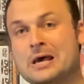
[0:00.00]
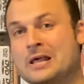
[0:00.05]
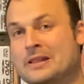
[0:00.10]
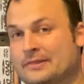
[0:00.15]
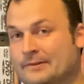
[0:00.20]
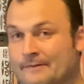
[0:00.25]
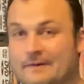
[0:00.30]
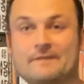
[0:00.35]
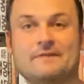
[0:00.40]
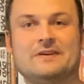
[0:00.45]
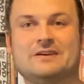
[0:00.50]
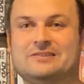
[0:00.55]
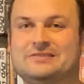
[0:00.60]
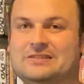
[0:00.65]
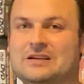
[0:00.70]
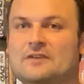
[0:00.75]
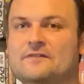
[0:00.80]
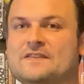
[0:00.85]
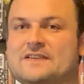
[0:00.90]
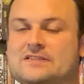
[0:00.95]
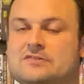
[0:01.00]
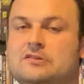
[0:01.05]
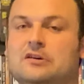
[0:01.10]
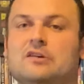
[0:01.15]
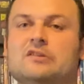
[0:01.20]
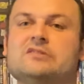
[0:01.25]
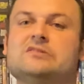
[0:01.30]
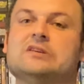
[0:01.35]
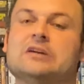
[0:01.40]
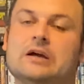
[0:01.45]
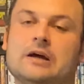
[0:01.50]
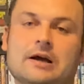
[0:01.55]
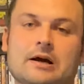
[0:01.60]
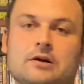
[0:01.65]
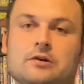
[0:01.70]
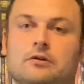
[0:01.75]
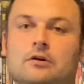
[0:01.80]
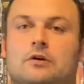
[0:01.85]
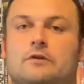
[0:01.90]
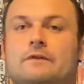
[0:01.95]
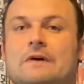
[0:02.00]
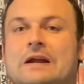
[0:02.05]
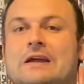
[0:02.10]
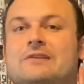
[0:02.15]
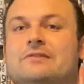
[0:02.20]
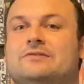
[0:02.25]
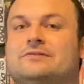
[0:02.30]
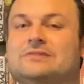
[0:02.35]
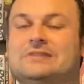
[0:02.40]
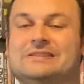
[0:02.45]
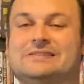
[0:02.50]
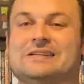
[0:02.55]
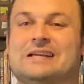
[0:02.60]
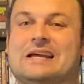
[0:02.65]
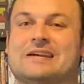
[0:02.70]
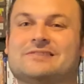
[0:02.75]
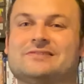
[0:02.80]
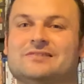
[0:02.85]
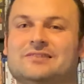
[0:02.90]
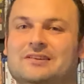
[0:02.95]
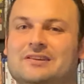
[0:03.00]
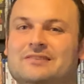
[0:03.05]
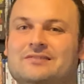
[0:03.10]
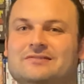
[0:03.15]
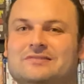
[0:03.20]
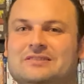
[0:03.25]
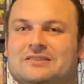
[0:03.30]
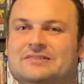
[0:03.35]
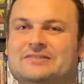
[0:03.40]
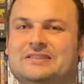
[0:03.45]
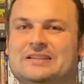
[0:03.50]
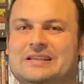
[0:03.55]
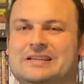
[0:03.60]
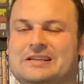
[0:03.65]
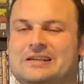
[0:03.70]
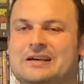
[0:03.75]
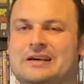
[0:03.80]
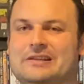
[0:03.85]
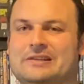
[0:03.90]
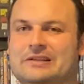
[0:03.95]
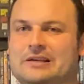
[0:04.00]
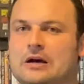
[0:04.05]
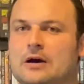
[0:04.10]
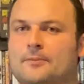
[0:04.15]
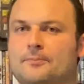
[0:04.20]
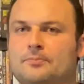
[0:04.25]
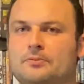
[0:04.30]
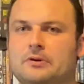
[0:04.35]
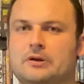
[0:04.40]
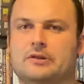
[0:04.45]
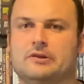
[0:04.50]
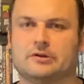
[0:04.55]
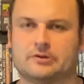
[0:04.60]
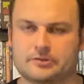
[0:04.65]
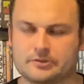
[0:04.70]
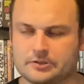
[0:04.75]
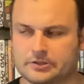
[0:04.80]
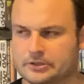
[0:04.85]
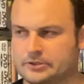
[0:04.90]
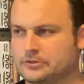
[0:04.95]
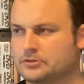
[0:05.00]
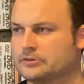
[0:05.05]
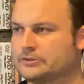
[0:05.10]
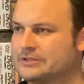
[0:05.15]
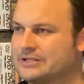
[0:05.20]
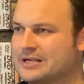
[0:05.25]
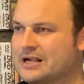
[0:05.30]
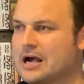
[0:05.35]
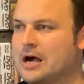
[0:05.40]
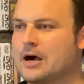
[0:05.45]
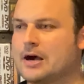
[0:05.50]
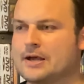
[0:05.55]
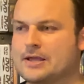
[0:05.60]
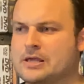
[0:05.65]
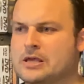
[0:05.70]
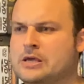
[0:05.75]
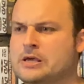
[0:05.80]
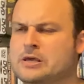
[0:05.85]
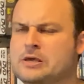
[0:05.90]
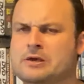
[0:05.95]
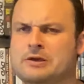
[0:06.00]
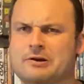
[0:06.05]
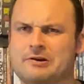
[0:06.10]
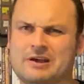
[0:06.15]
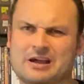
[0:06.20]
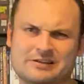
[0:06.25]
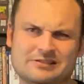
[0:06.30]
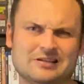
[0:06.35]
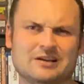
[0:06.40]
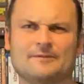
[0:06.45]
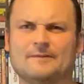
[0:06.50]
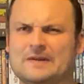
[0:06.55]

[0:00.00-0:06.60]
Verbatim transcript: The movie itself is good. Uh, Claude Rains is excellent as the uh, the opera, the conductor guy, who gets a little